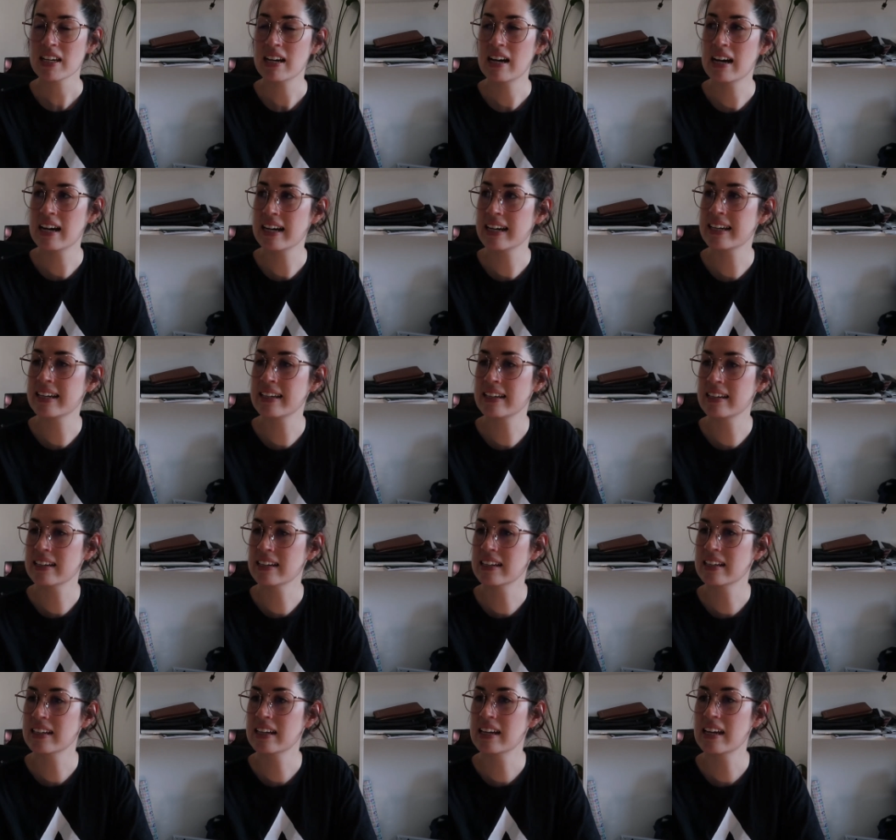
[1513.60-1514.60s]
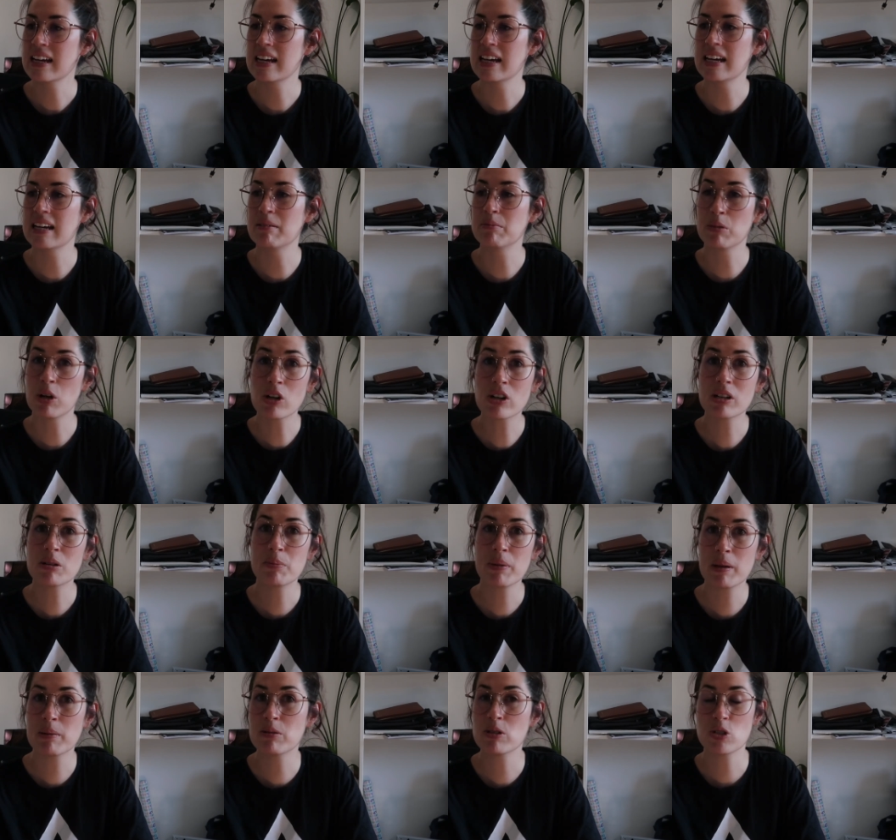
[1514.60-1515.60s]
I am not going to
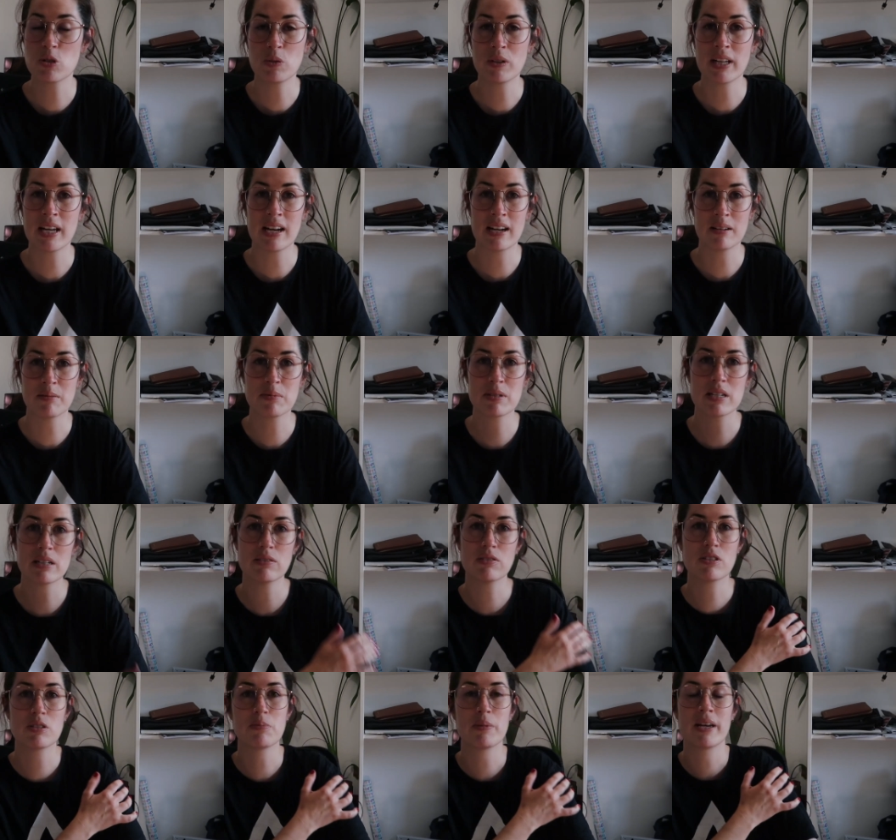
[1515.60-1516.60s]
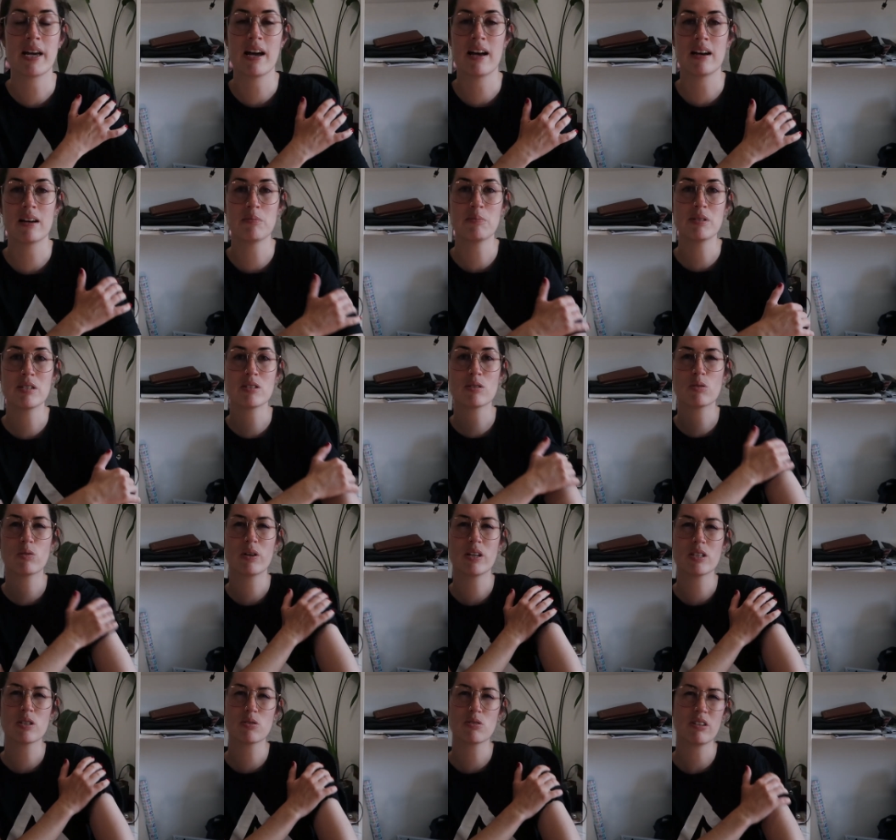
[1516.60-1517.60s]
be able to do any arm stuff because my arm is still
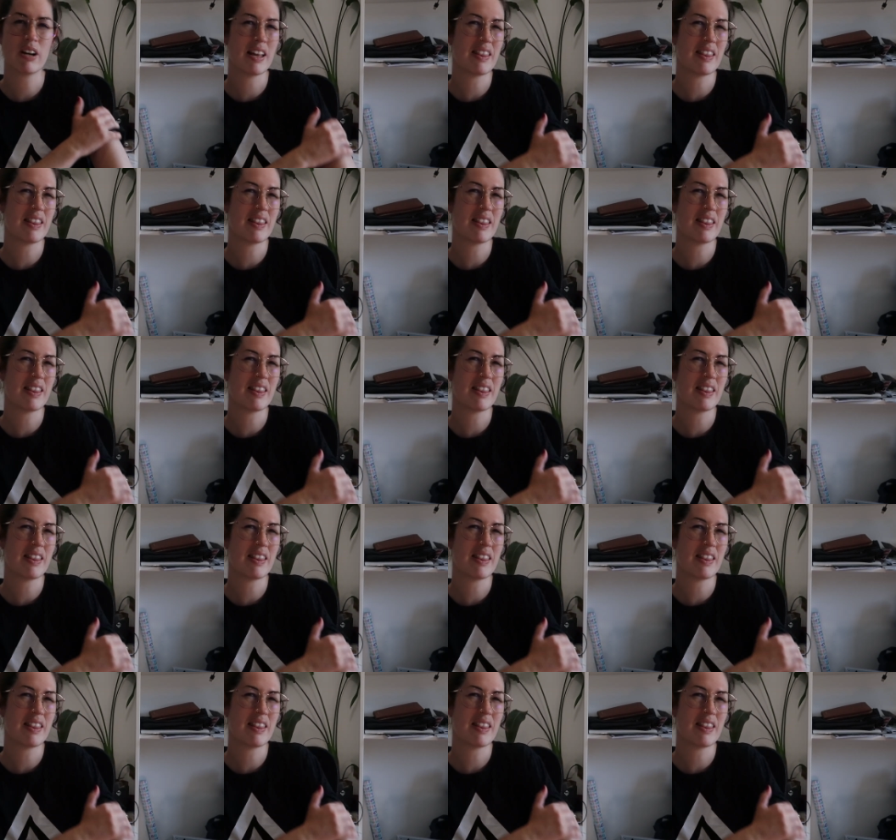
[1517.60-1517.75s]
quite sore.